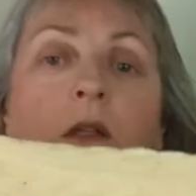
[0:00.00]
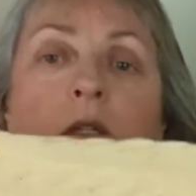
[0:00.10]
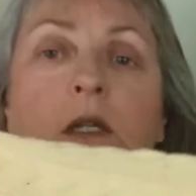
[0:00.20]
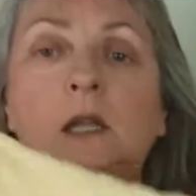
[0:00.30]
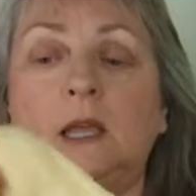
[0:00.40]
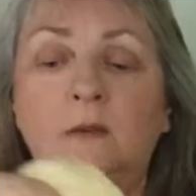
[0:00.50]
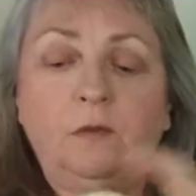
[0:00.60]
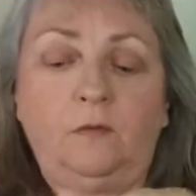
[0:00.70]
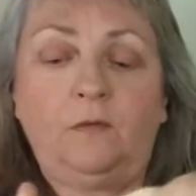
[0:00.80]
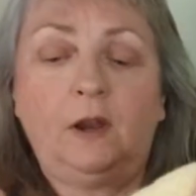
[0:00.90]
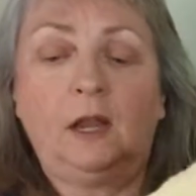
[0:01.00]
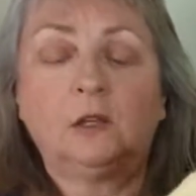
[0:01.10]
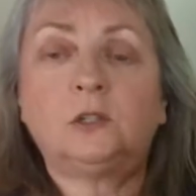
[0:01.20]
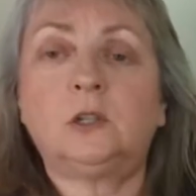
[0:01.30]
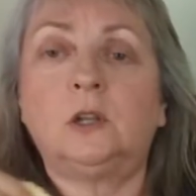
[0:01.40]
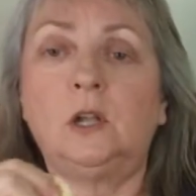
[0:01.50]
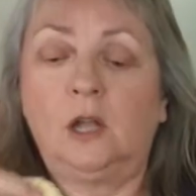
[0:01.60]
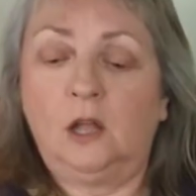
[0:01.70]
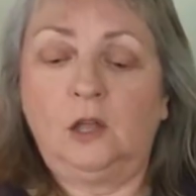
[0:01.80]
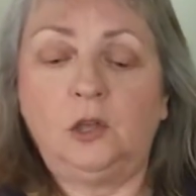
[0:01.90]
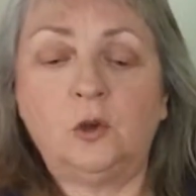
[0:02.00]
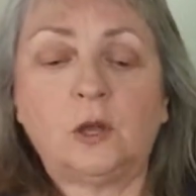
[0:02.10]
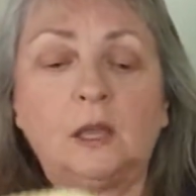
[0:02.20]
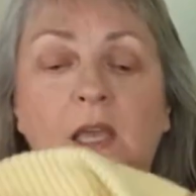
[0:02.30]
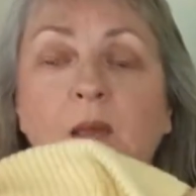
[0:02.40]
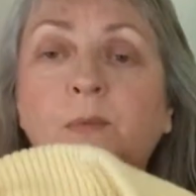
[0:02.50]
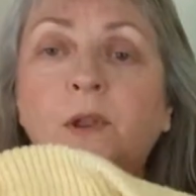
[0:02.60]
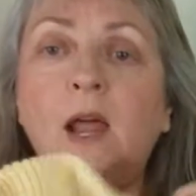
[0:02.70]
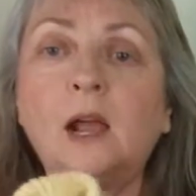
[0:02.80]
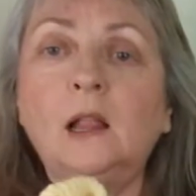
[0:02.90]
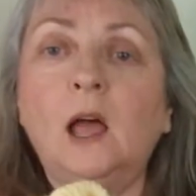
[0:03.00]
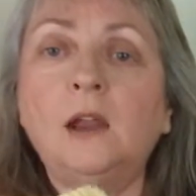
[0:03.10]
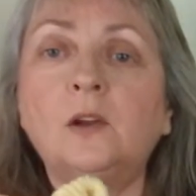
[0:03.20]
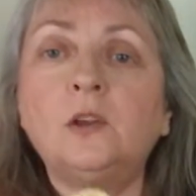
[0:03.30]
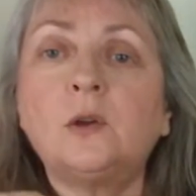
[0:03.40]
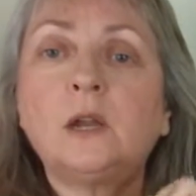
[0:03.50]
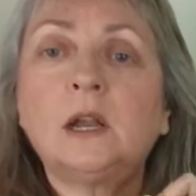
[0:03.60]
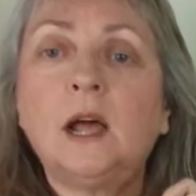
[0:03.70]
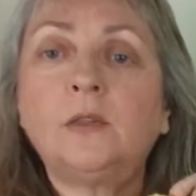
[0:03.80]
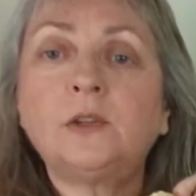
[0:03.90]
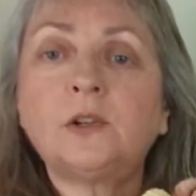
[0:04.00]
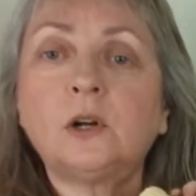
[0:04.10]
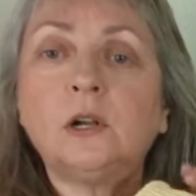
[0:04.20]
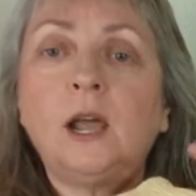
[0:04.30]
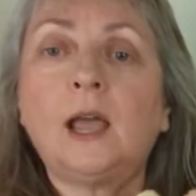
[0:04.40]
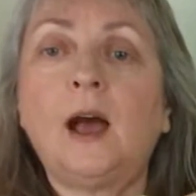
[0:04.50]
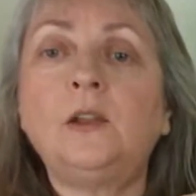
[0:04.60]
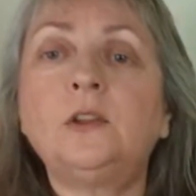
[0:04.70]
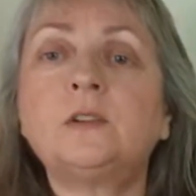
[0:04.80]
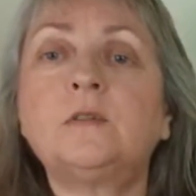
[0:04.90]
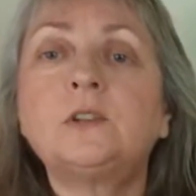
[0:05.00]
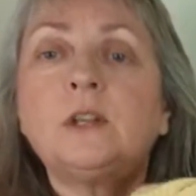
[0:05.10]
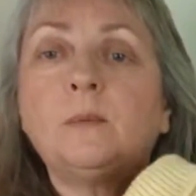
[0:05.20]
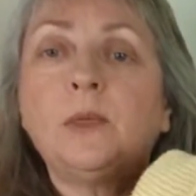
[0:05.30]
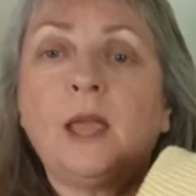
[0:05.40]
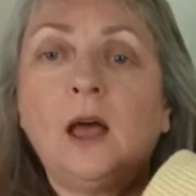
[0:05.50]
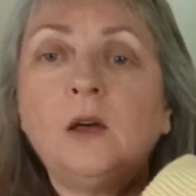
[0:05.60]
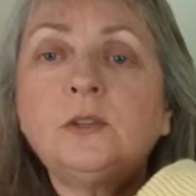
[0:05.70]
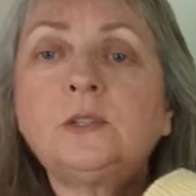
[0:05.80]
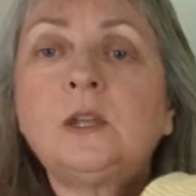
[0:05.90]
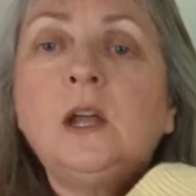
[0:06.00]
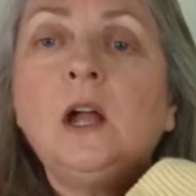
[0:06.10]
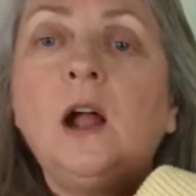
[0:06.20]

sleeve finished. You can keep the neckline or you can cut the turtleneck out and use it for something else.